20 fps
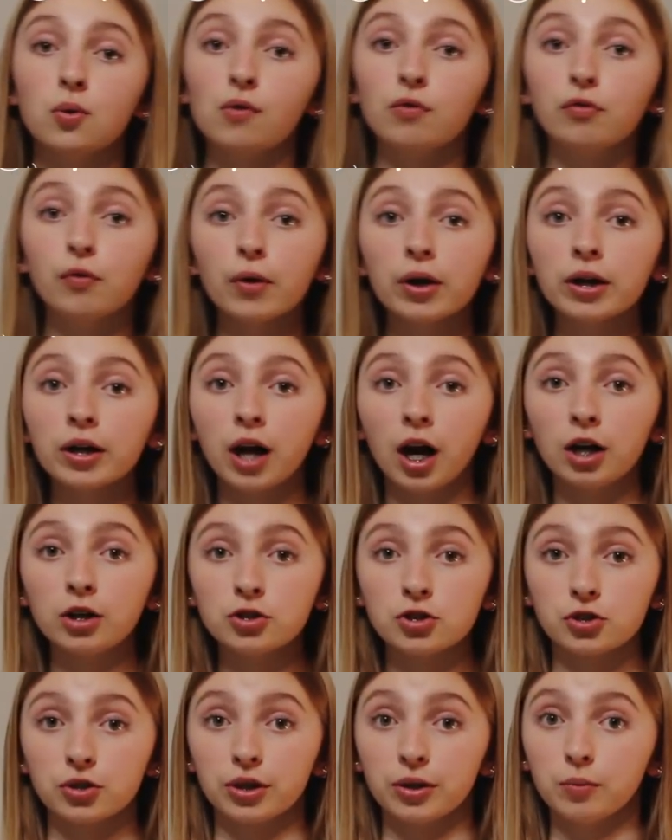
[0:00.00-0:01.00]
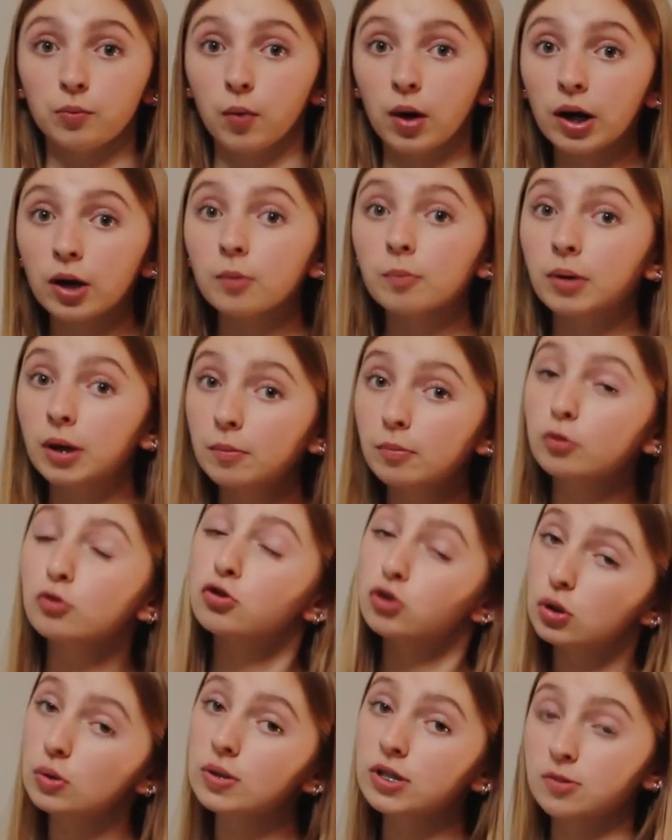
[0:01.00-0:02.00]
to a foreign country where
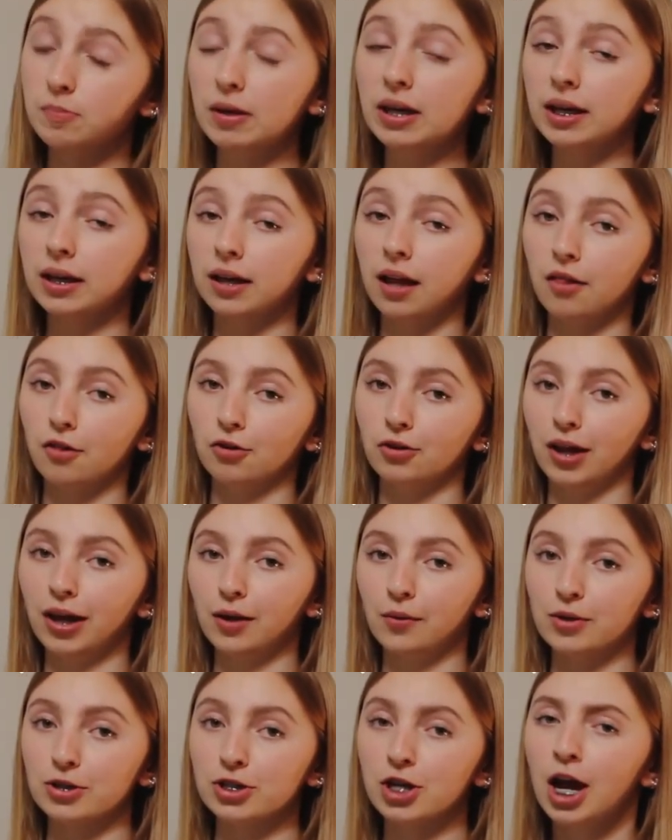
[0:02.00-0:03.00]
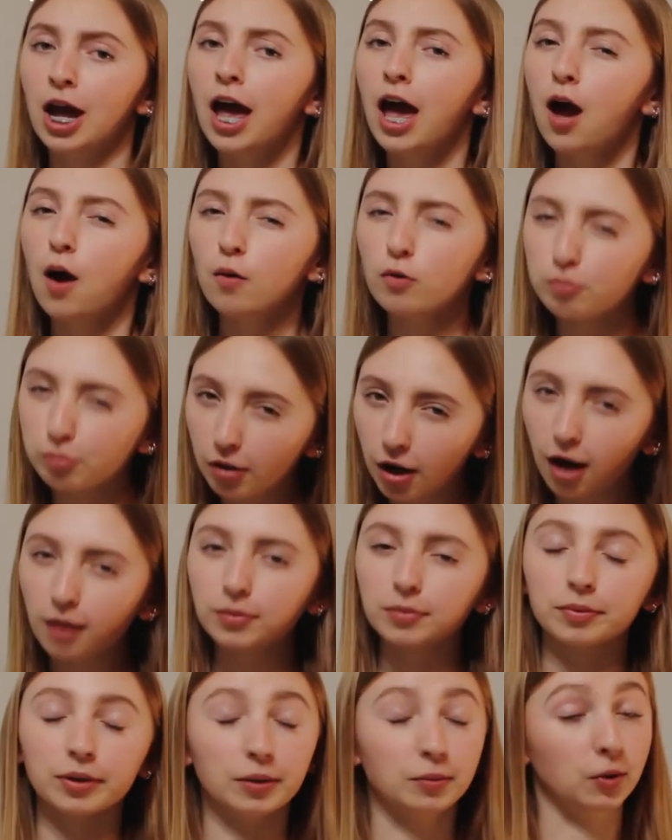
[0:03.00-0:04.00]
people do speak another language, it would
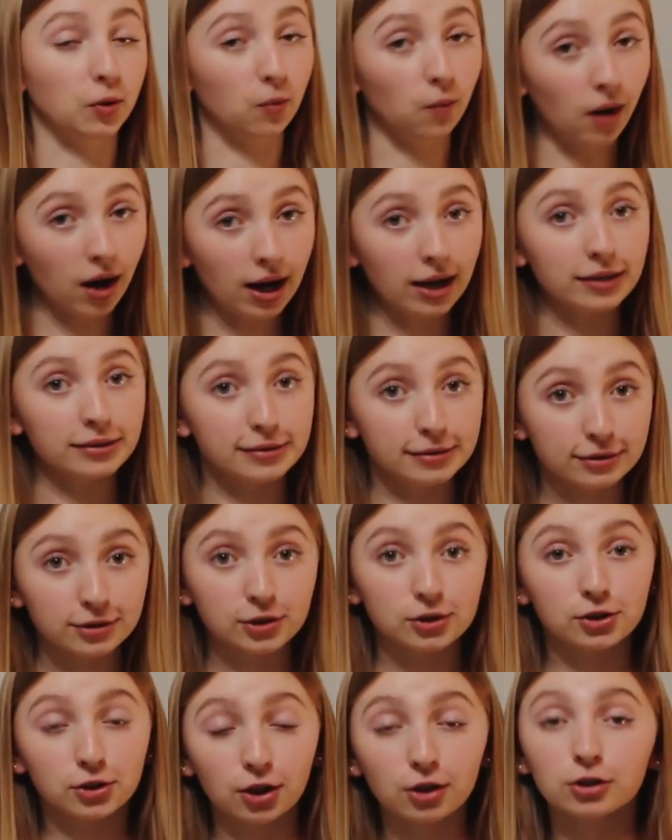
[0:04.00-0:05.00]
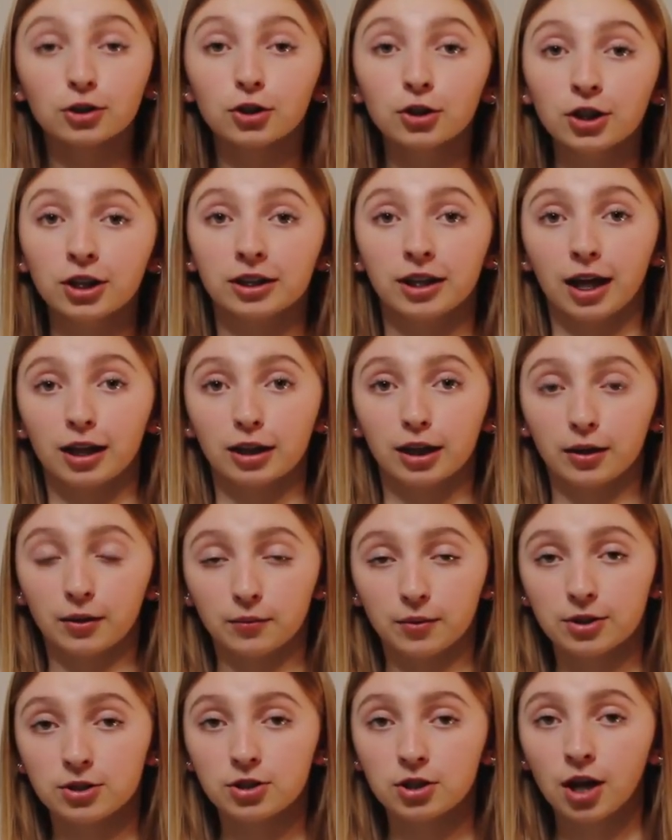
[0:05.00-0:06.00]
probably be wise to start learning that
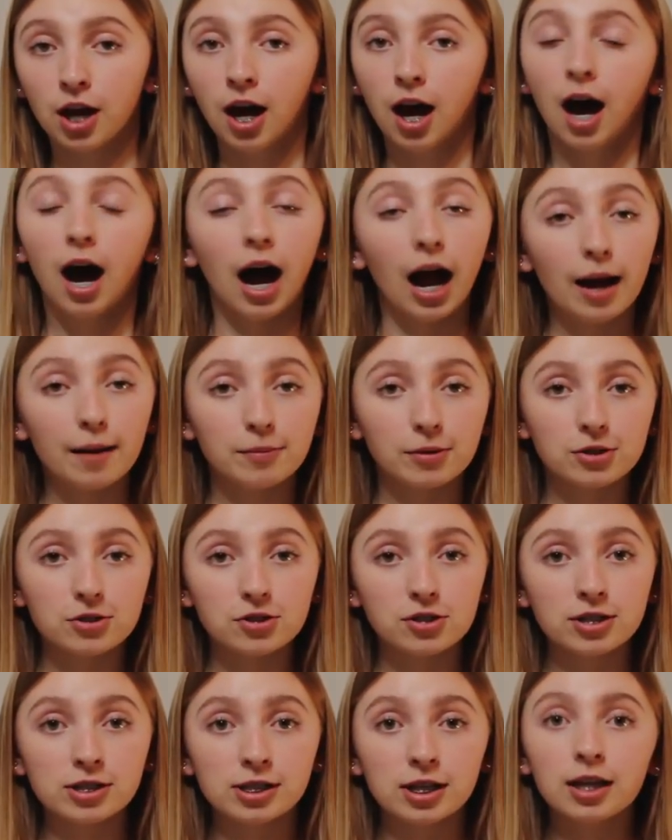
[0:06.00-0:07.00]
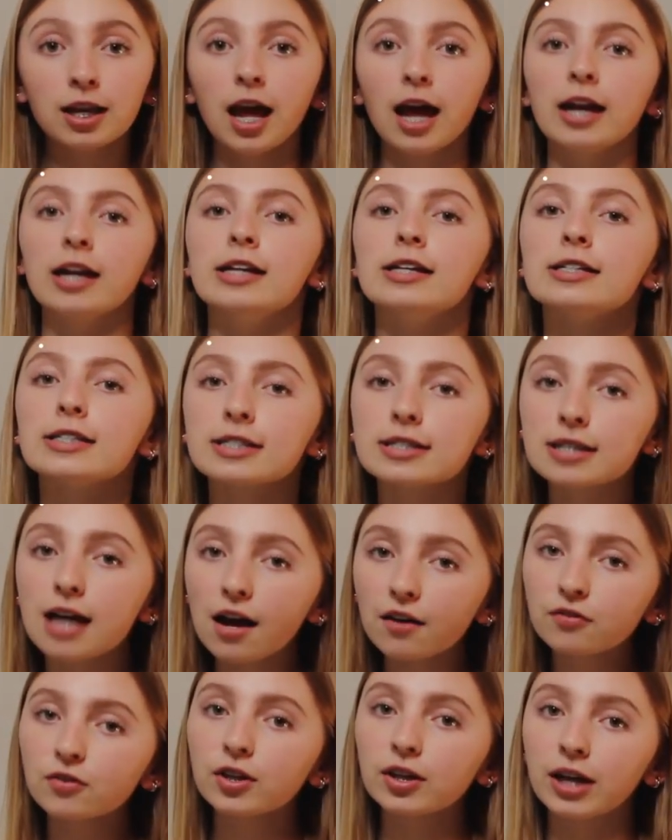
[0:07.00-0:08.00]
language. I personally did, and it
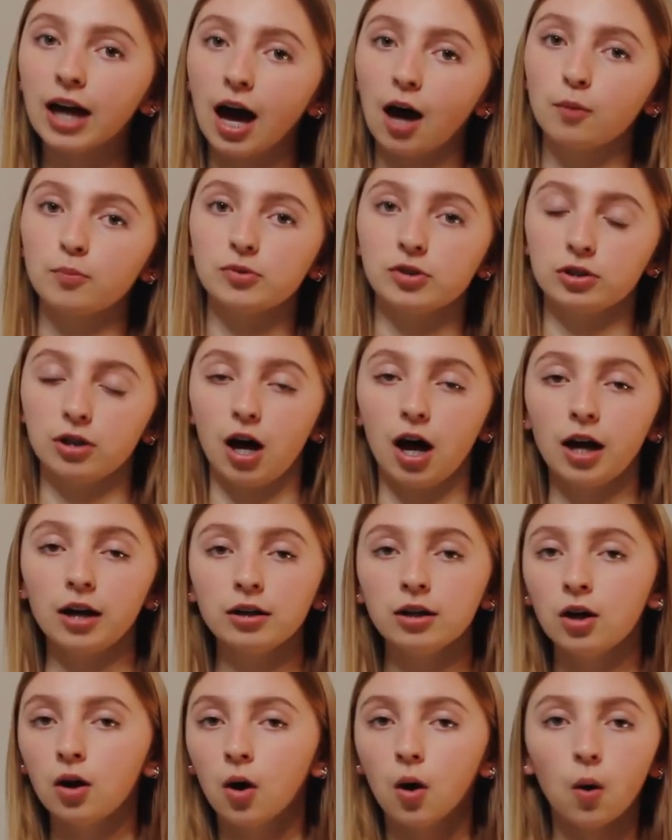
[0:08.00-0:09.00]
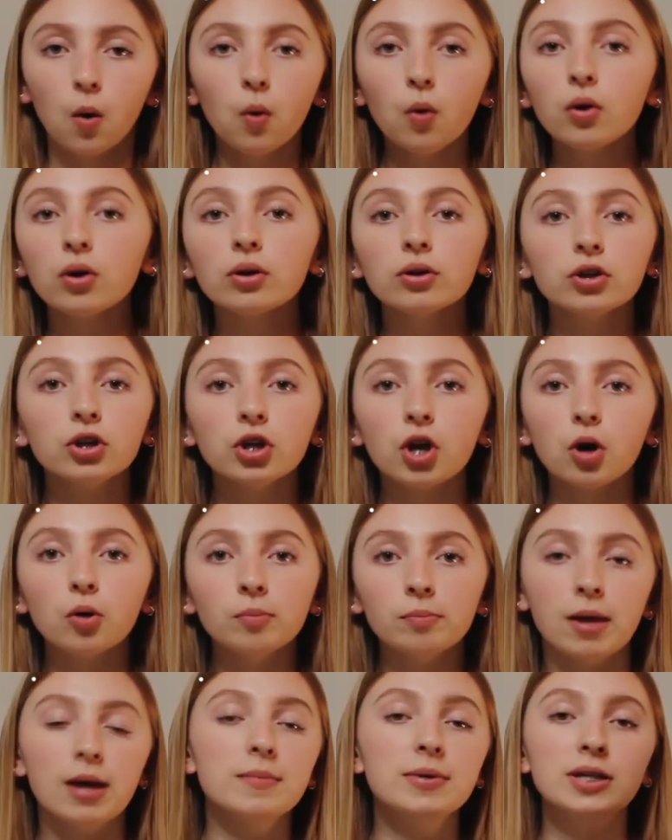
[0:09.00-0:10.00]
definitely helped a lot. Or, you
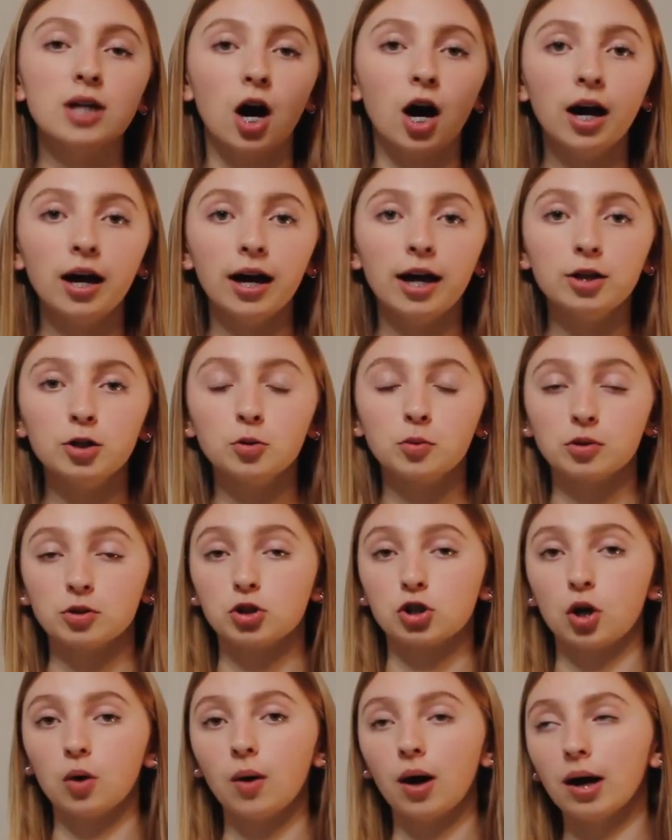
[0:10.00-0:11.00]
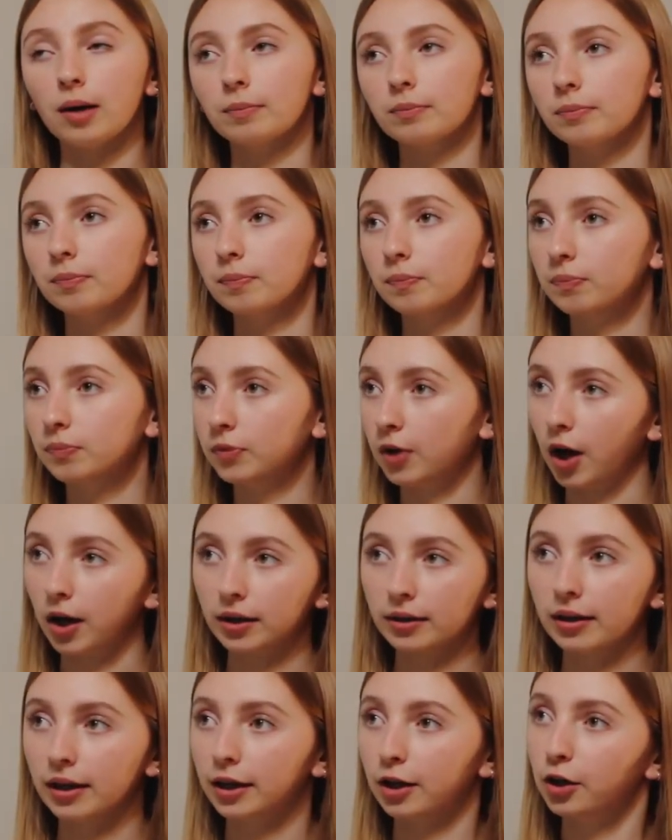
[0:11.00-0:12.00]
know, maybe not, and you can show up
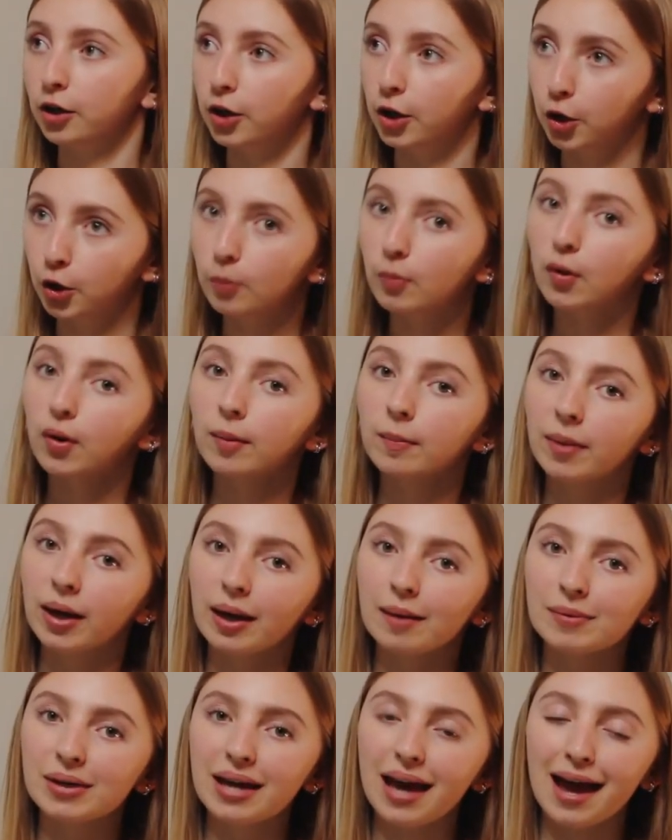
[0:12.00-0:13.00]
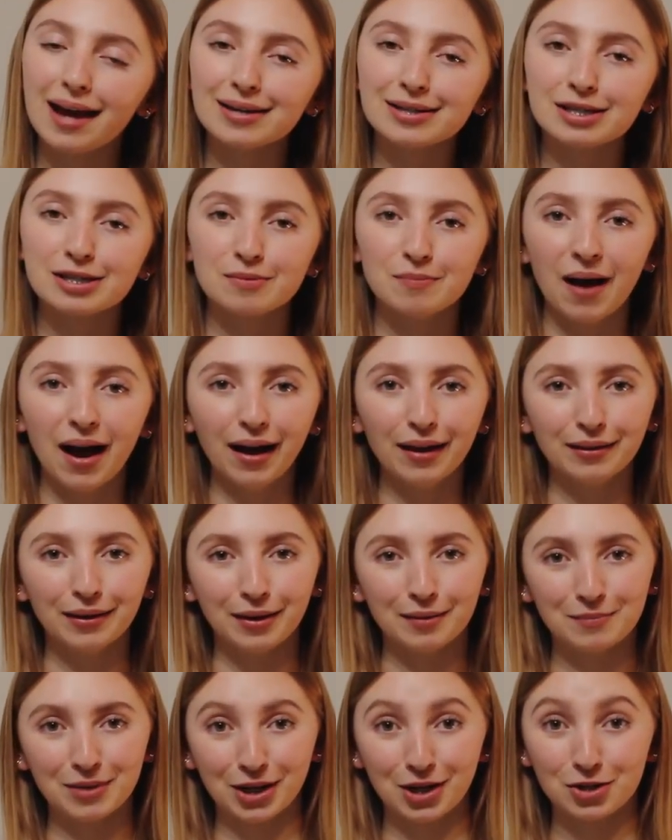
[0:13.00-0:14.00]
talking like a newborn baby and
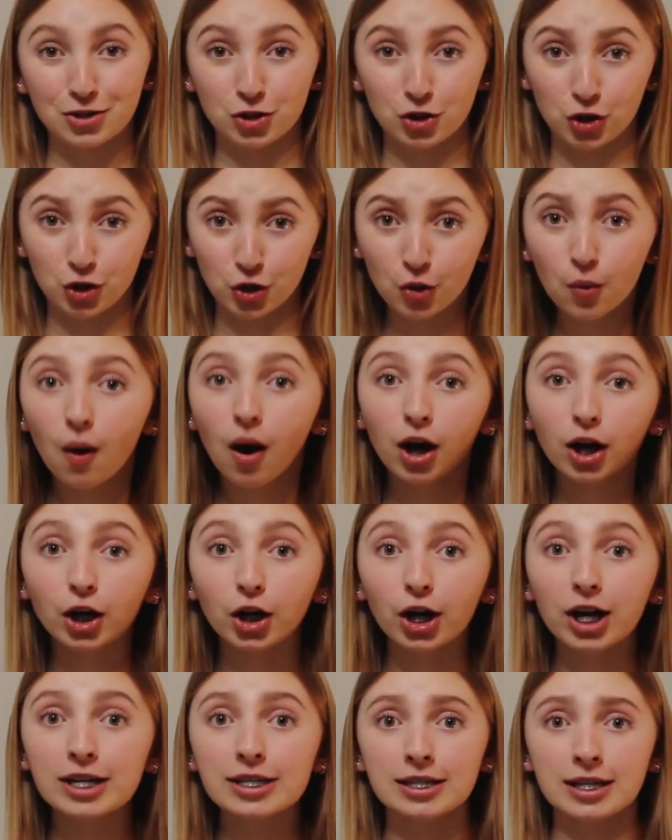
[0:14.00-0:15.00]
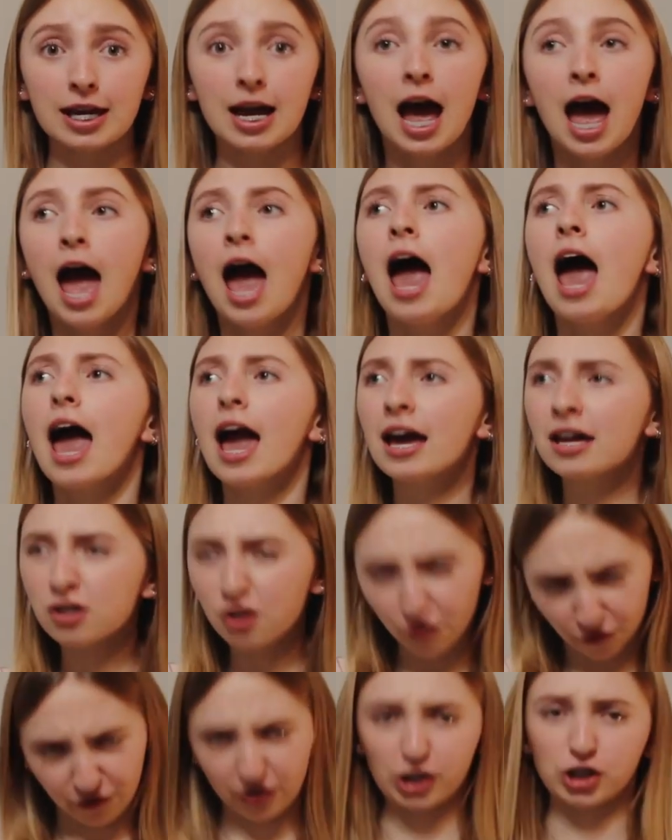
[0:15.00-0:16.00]
smiling because you are crazy
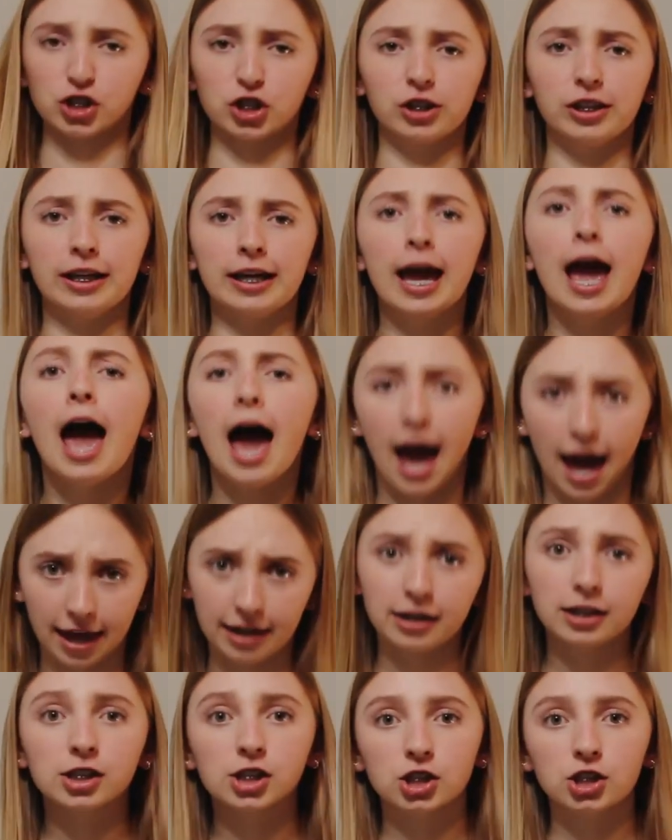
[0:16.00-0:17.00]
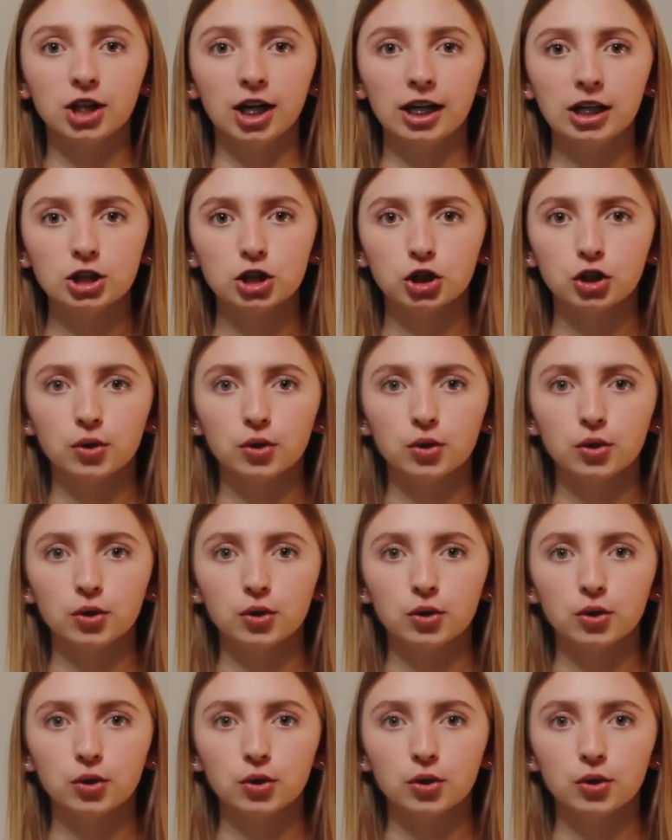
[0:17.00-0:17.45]
and officially an exchange